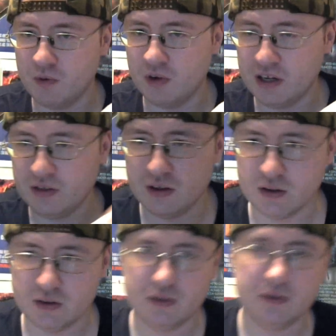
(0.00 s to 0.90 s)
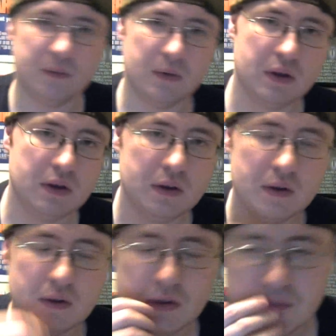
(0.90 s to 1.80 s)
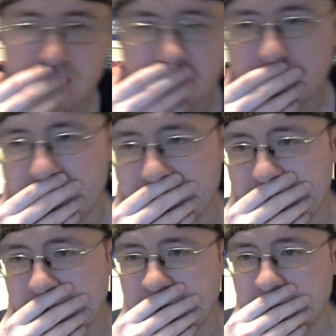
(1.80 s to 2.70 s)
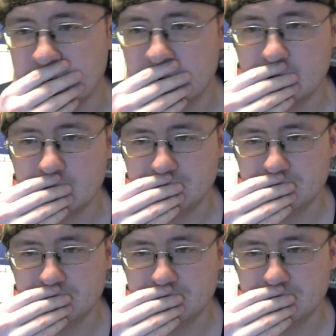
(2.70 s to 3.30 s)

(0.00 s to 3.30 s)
over like this, and.